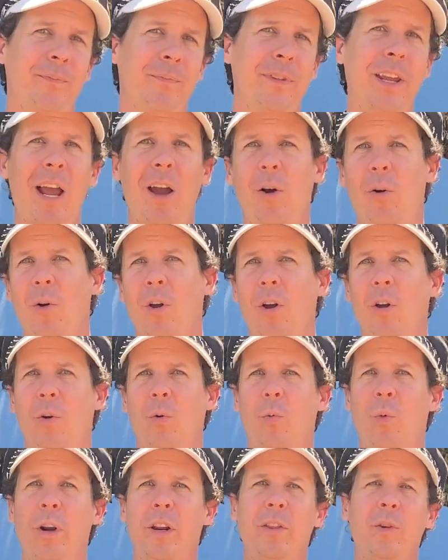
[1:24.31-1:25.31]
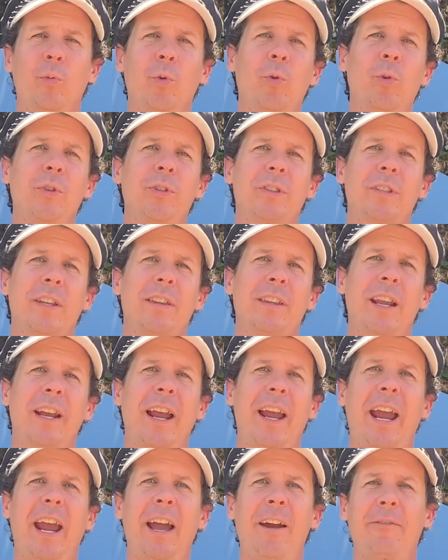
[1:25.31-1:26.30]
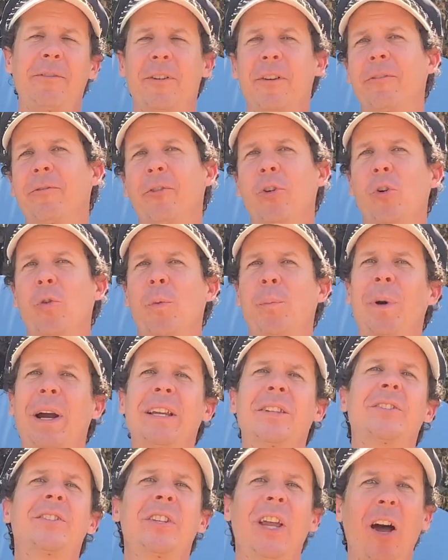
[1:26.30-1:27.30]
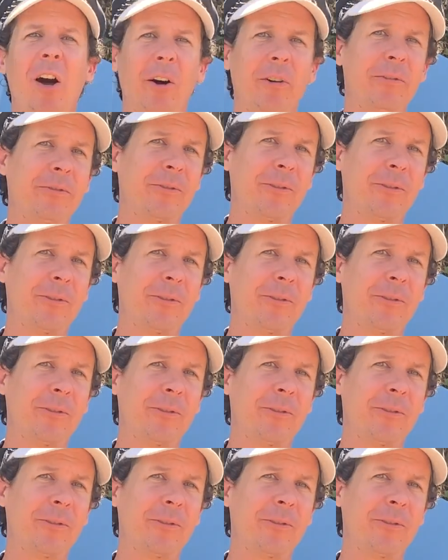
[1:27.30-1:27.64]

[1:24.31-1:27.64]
Now, one of the rules that I have for myself